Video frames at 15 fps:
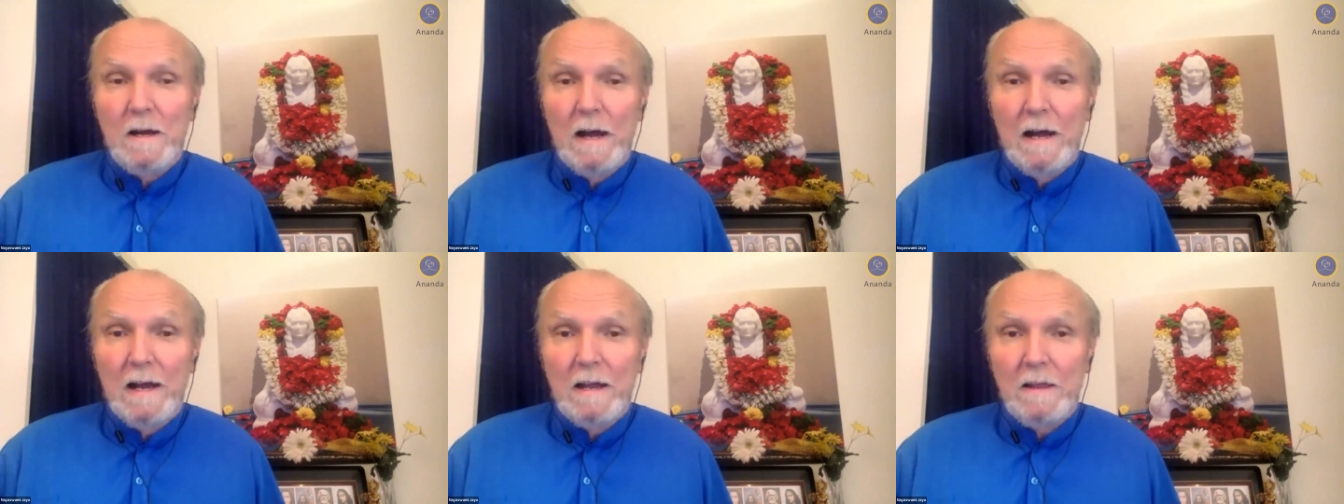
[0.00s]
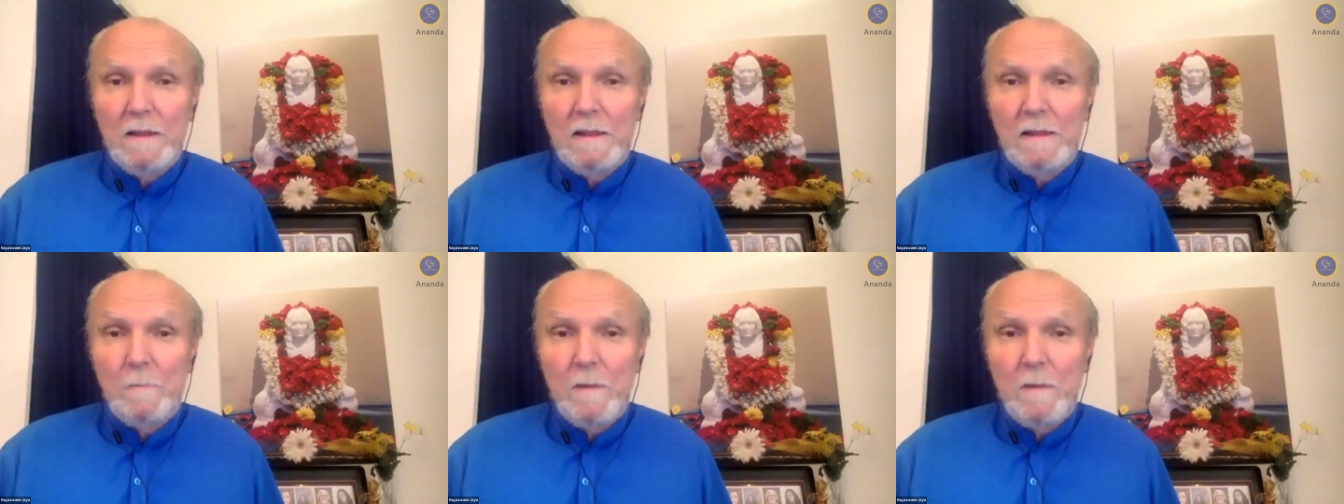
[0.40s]

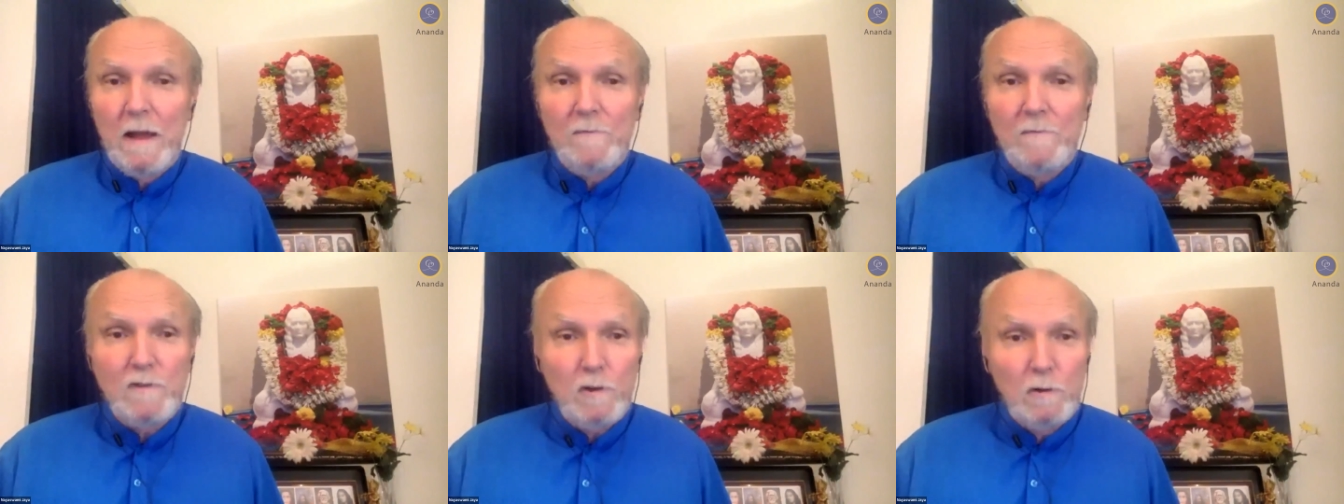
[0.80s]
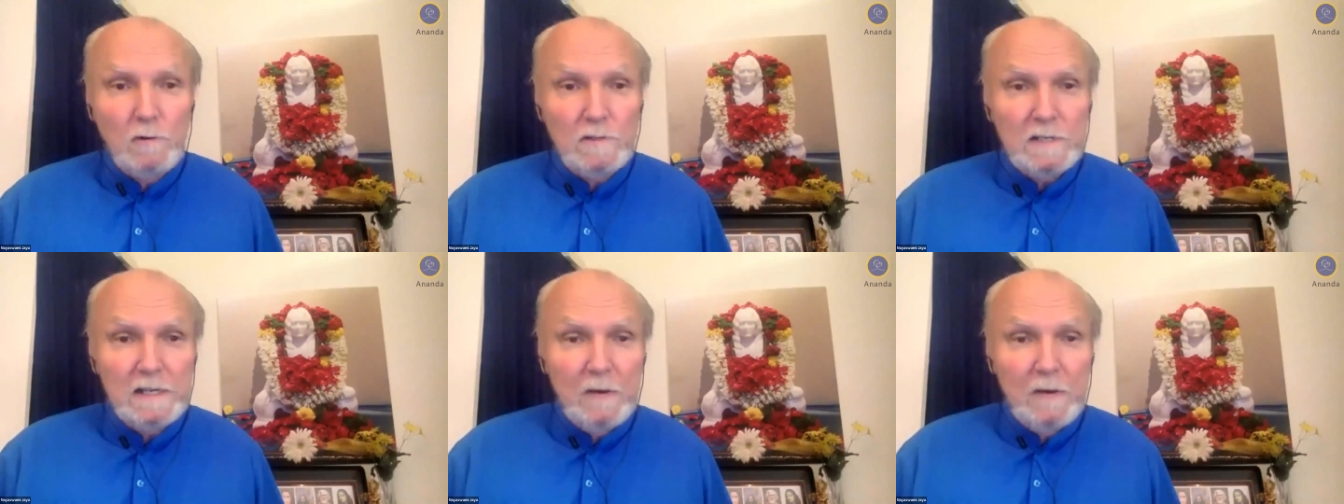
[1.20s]
I've
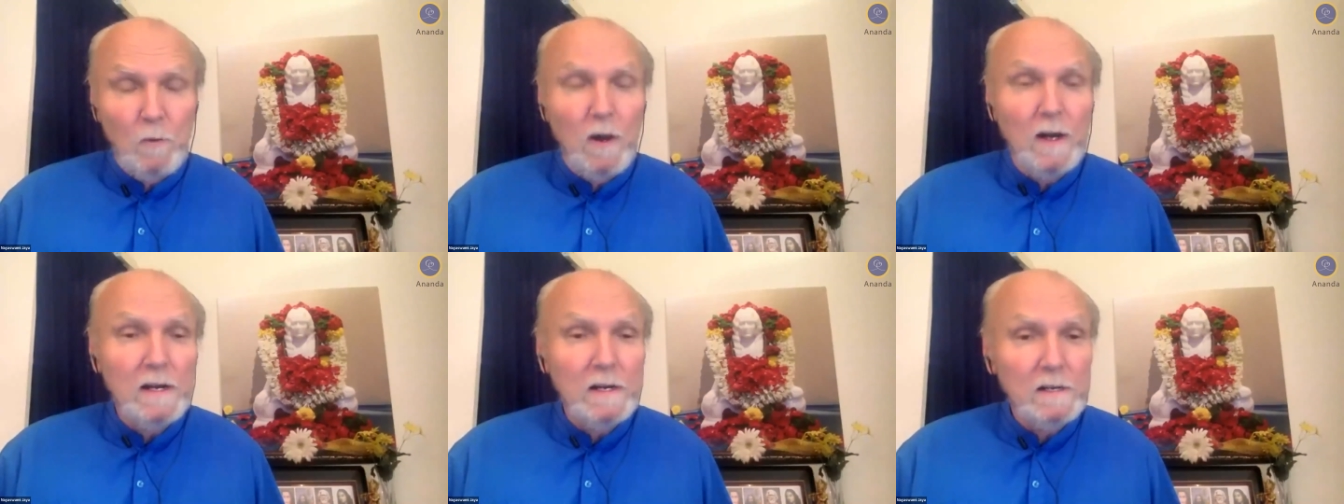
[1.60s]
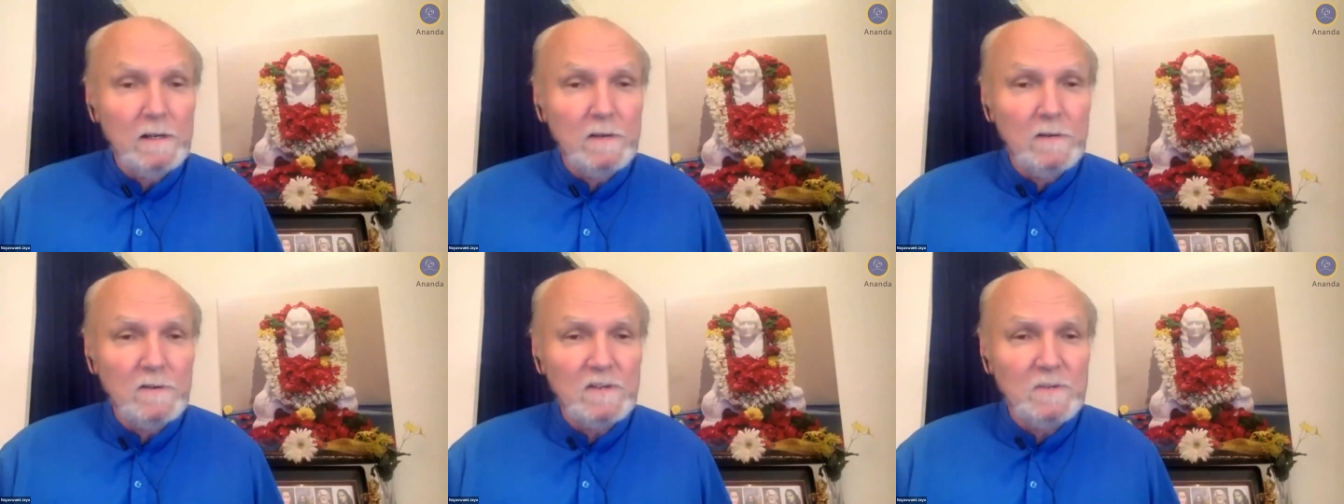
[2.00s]
chosen, I wanted
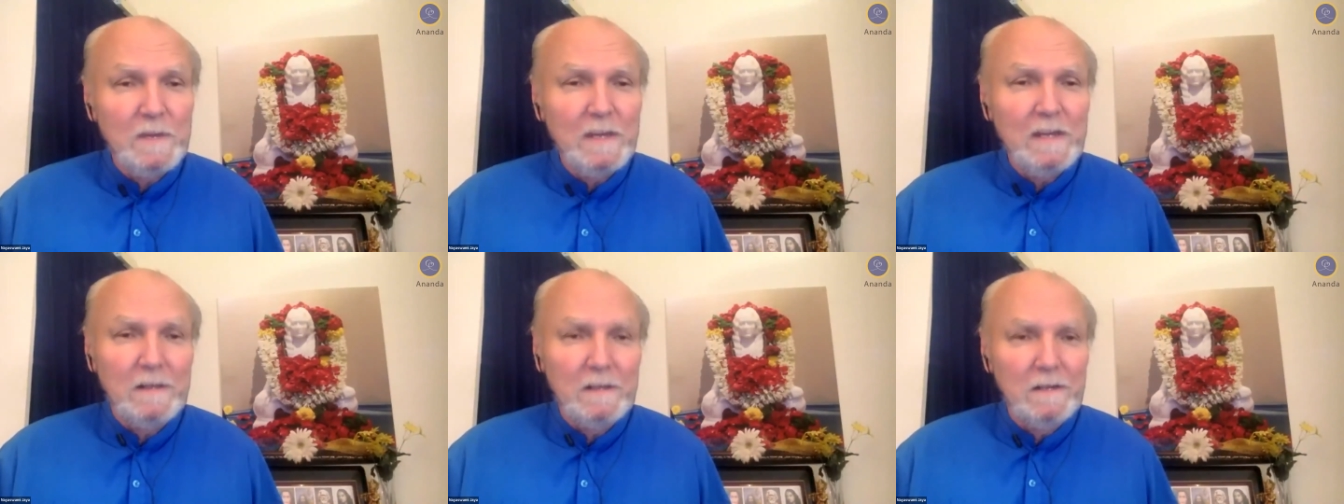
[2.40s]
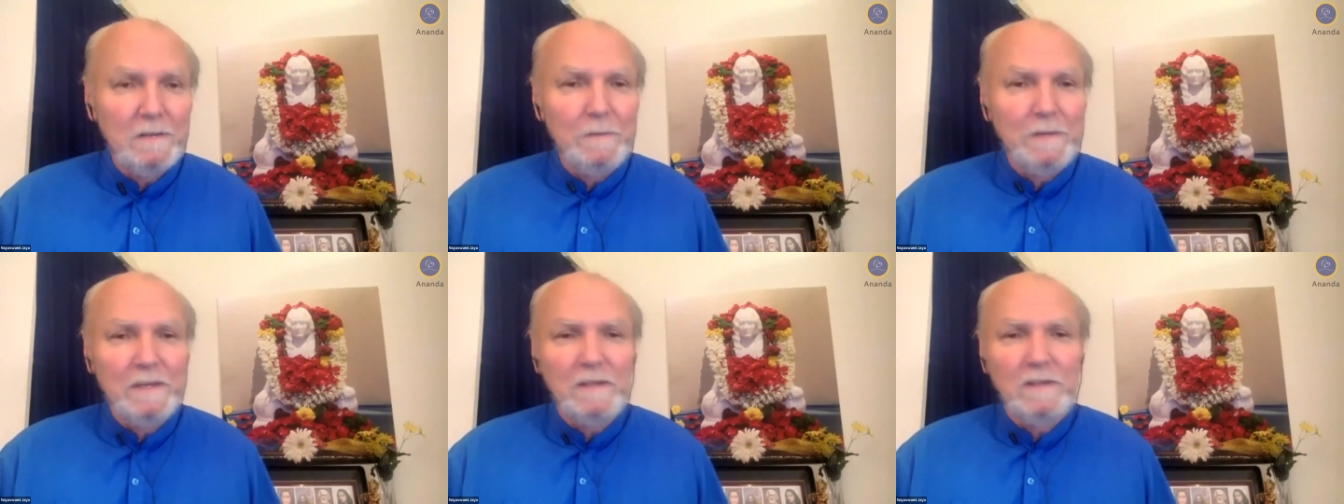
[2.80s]
to speak a little
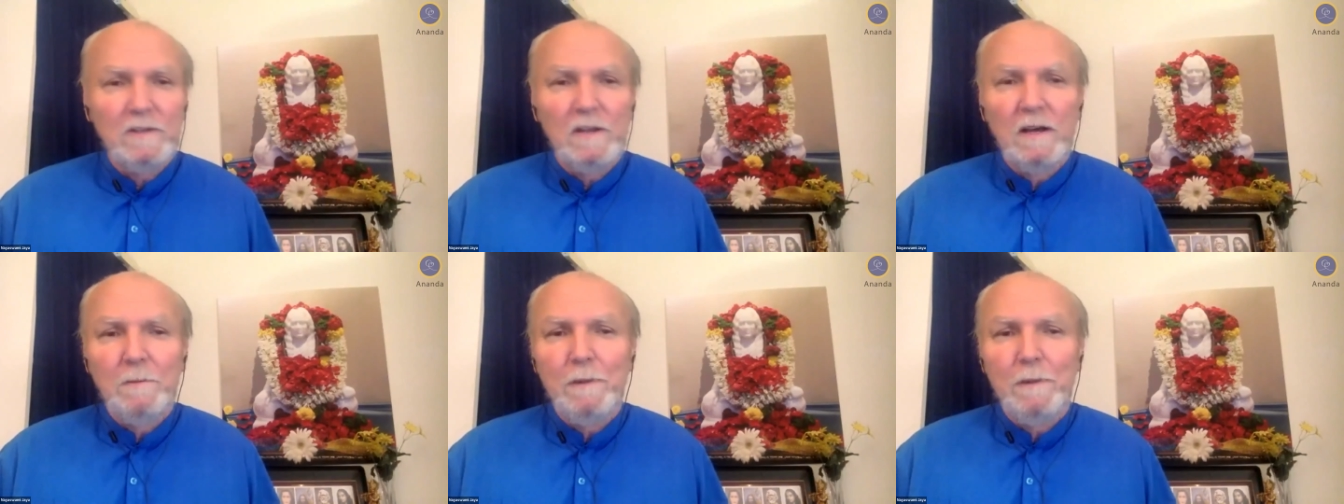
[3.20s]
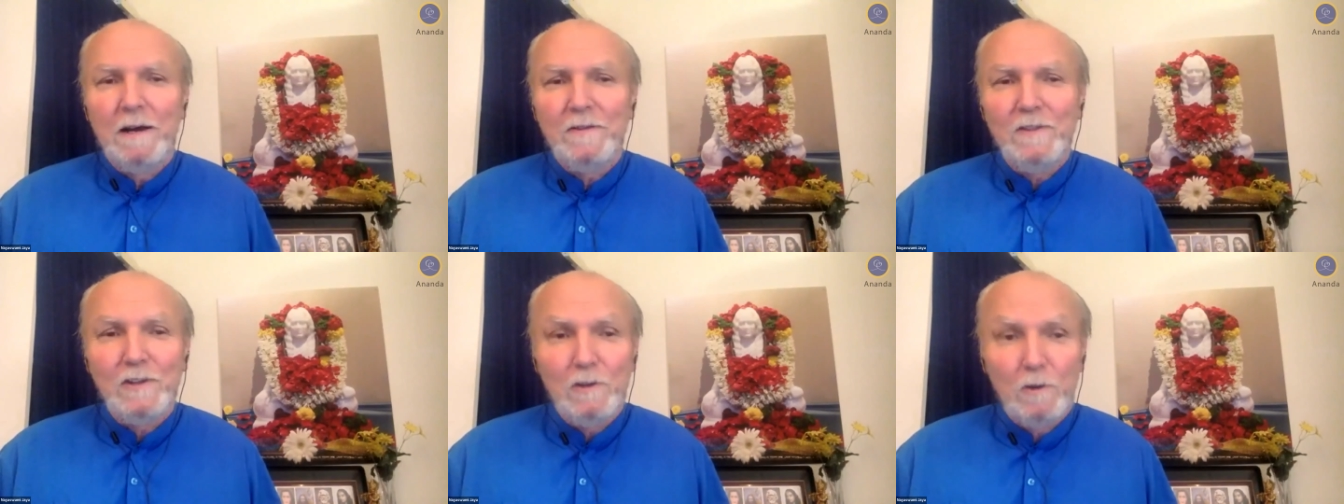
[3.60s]
bit
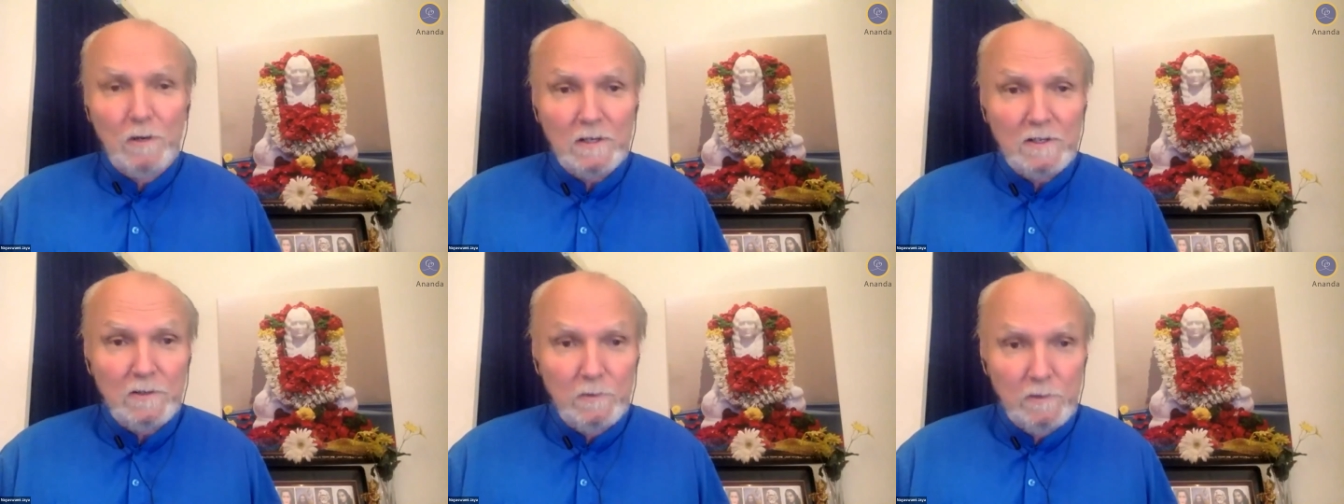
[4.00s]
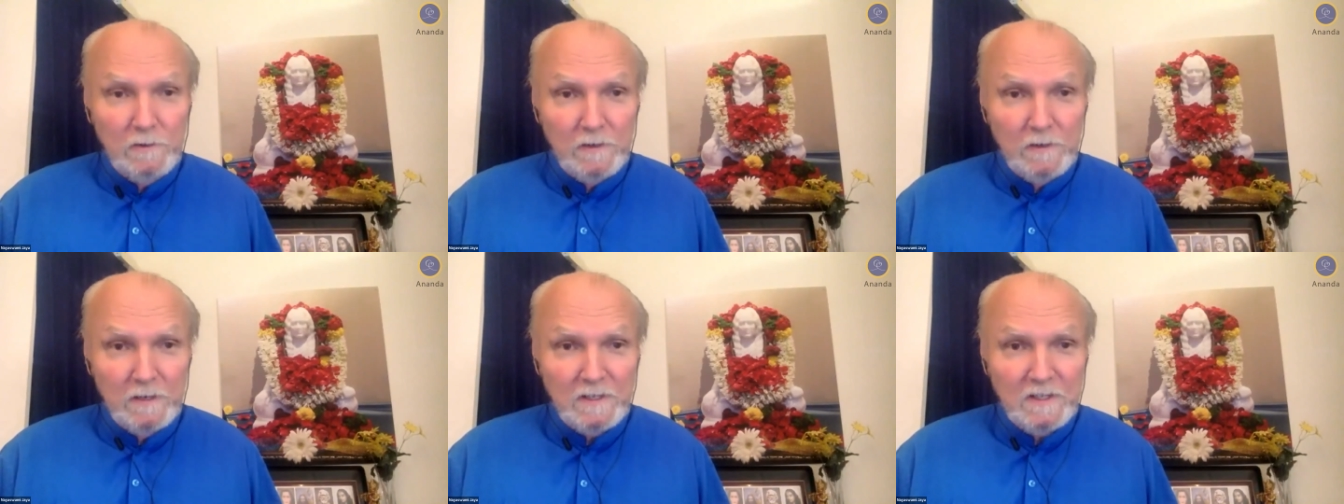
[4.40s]
about the Yoga
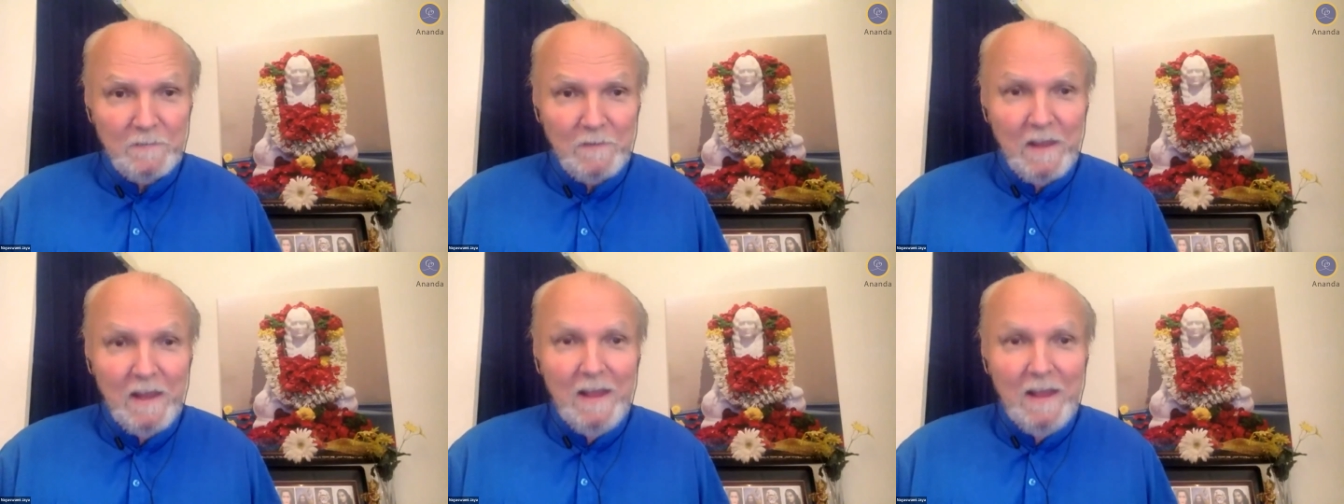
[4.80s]
Sutras.